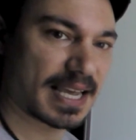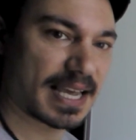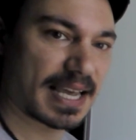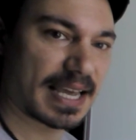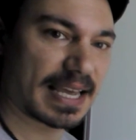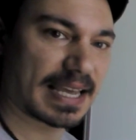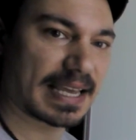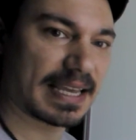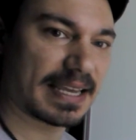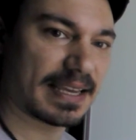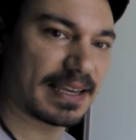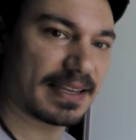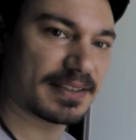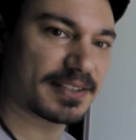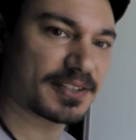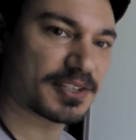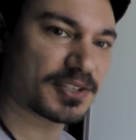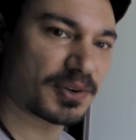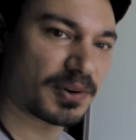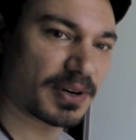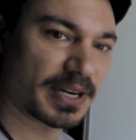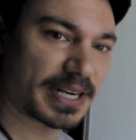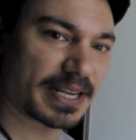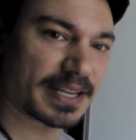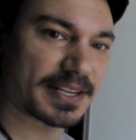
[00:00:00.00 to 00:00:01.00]
And the
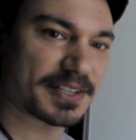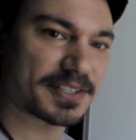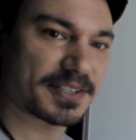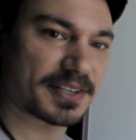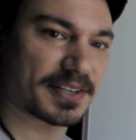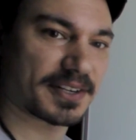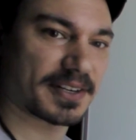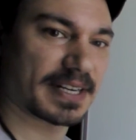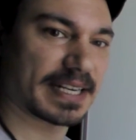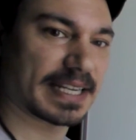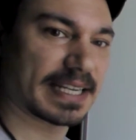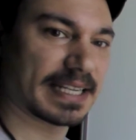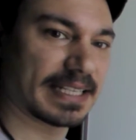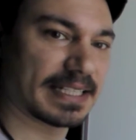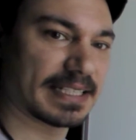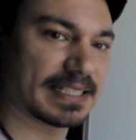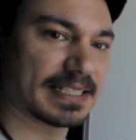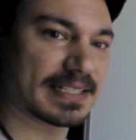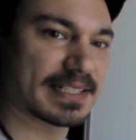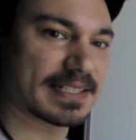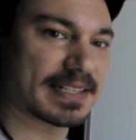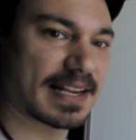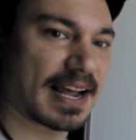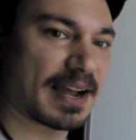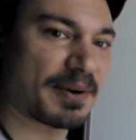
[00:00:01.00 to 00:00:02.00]
short answer
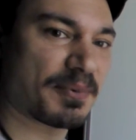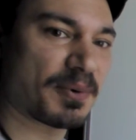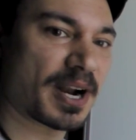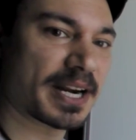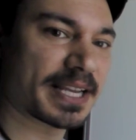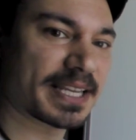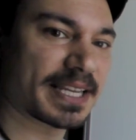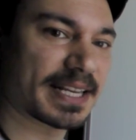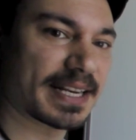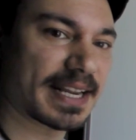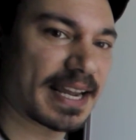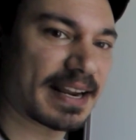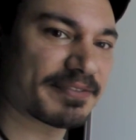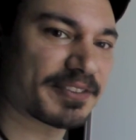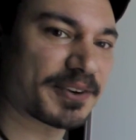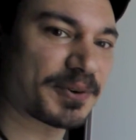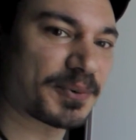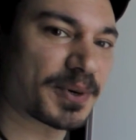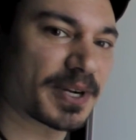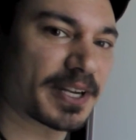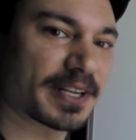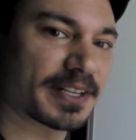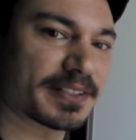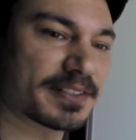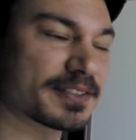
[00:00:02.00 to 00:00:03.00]
is I want to get
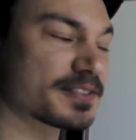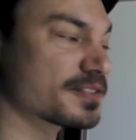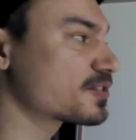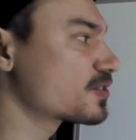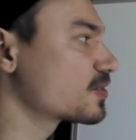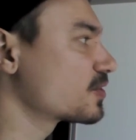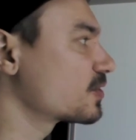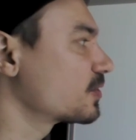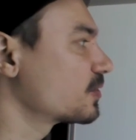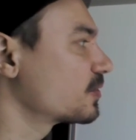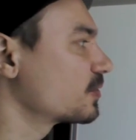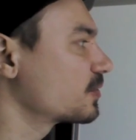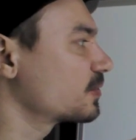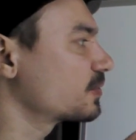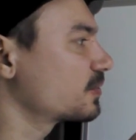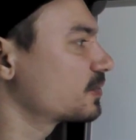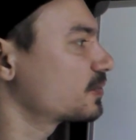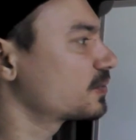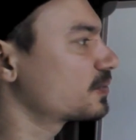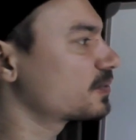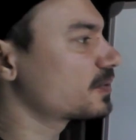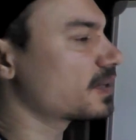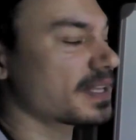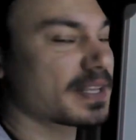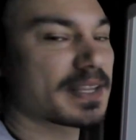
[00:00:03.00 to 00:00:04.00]
everyone
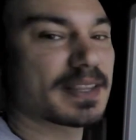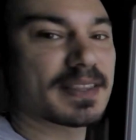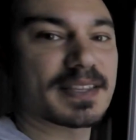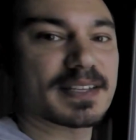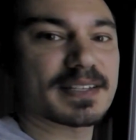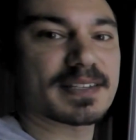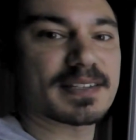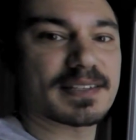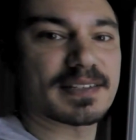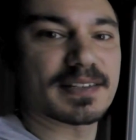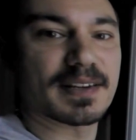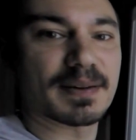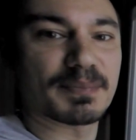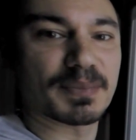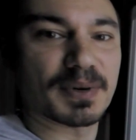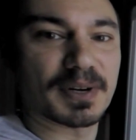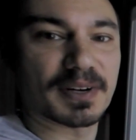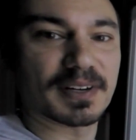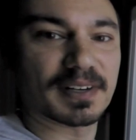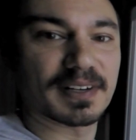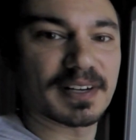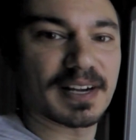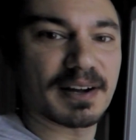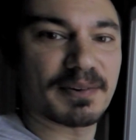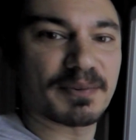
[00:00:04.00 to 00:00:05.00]
to this
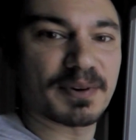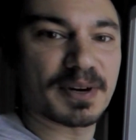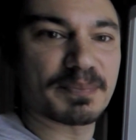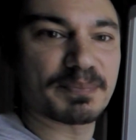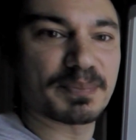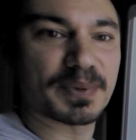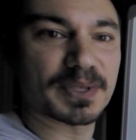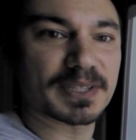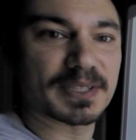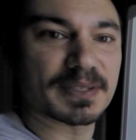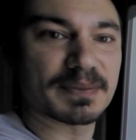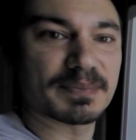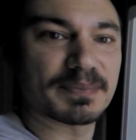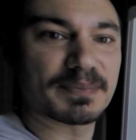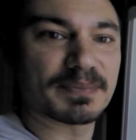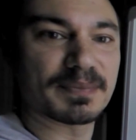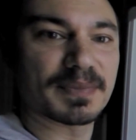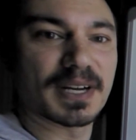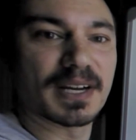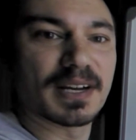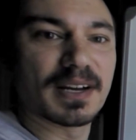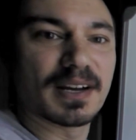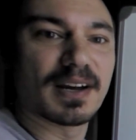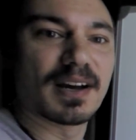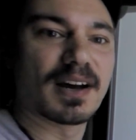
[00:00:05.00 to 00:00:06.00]
number. I want to put them
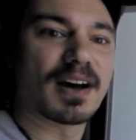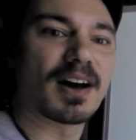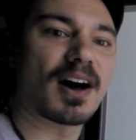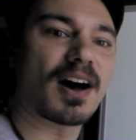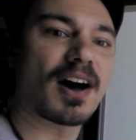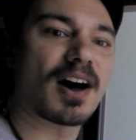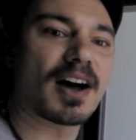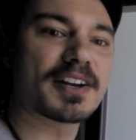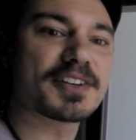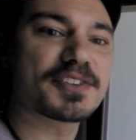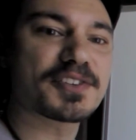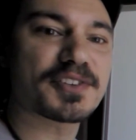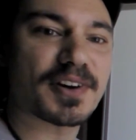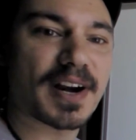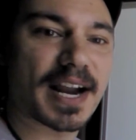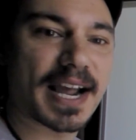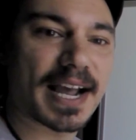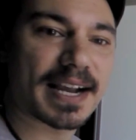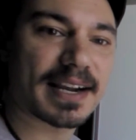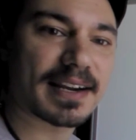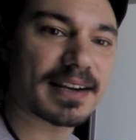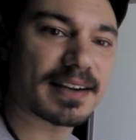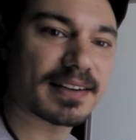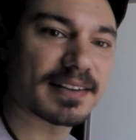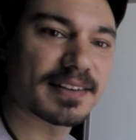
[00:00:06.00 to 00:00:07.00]
on
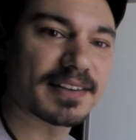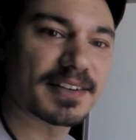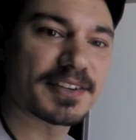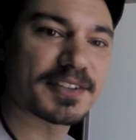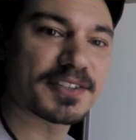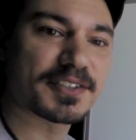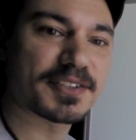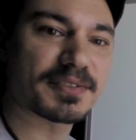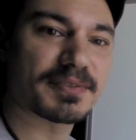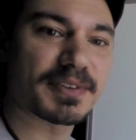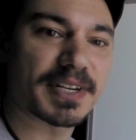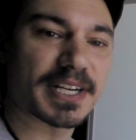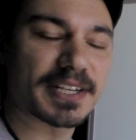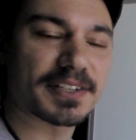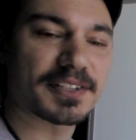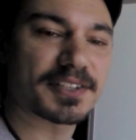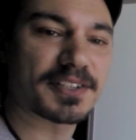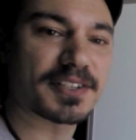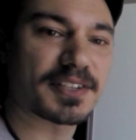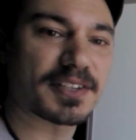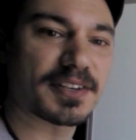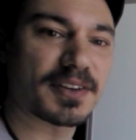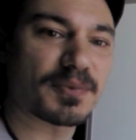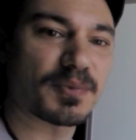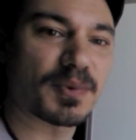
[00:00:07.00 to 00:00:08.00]
track to
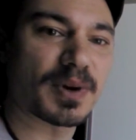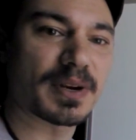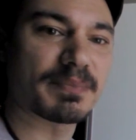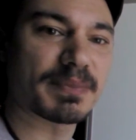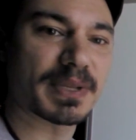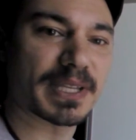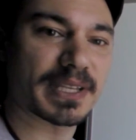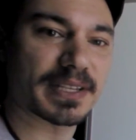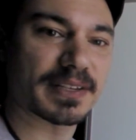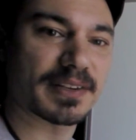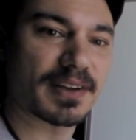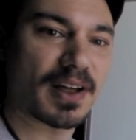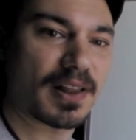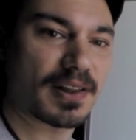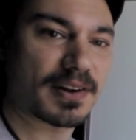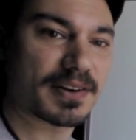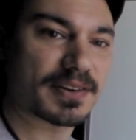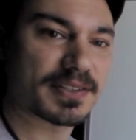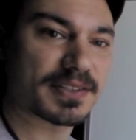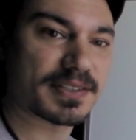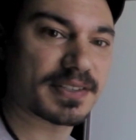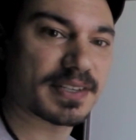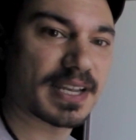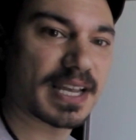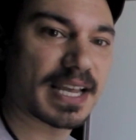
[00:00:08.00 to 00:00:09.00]
reach $1 million.
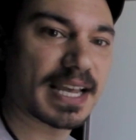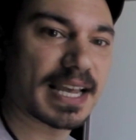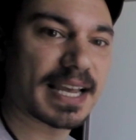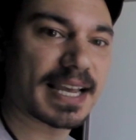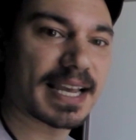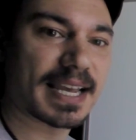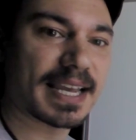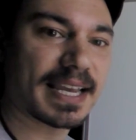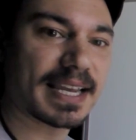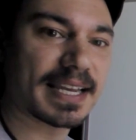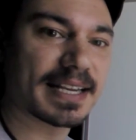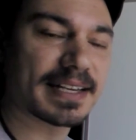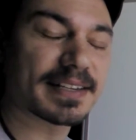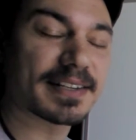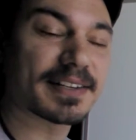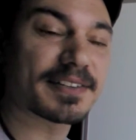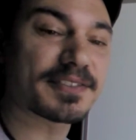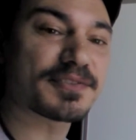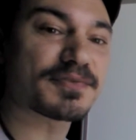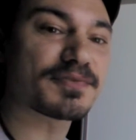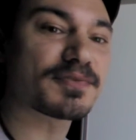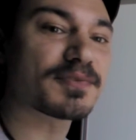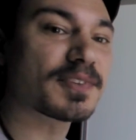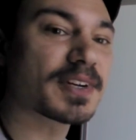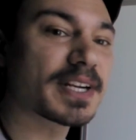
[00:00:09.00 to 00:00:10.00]
And it
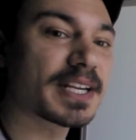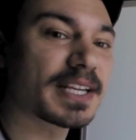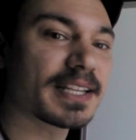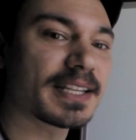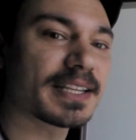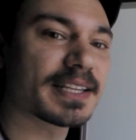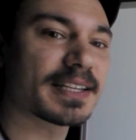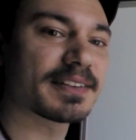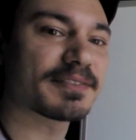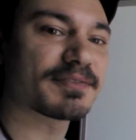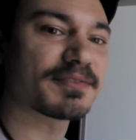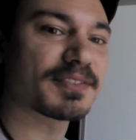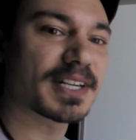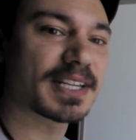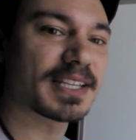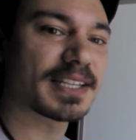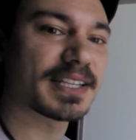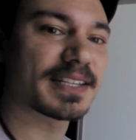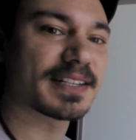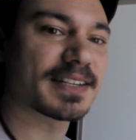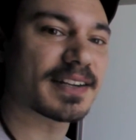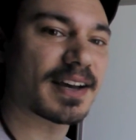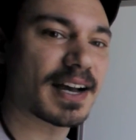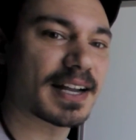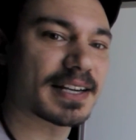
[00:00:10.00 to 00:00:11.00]
is
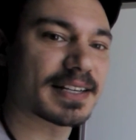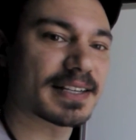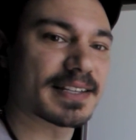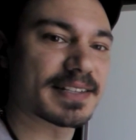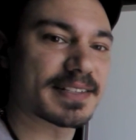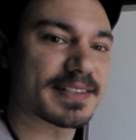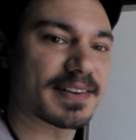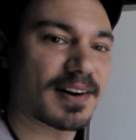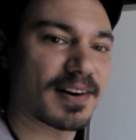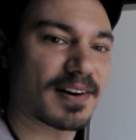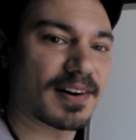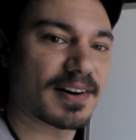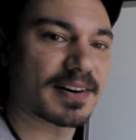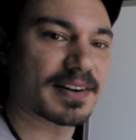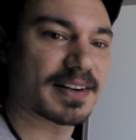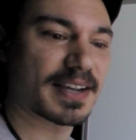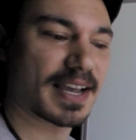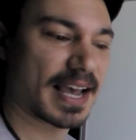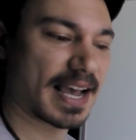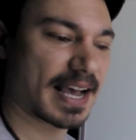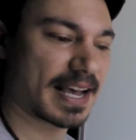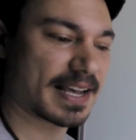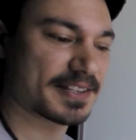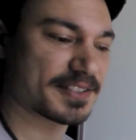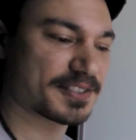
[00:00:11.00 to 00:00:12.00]
really not as hard
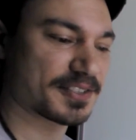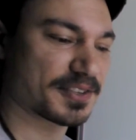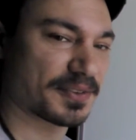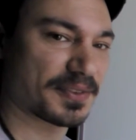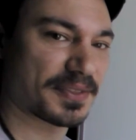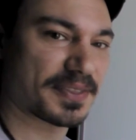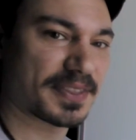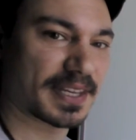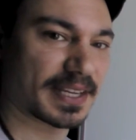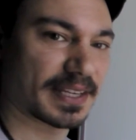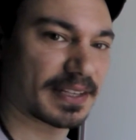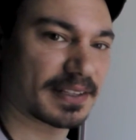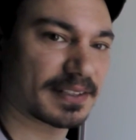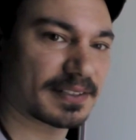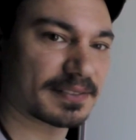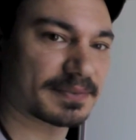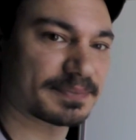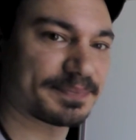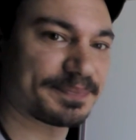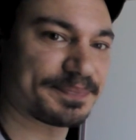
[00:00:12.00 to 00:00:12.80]
as you think.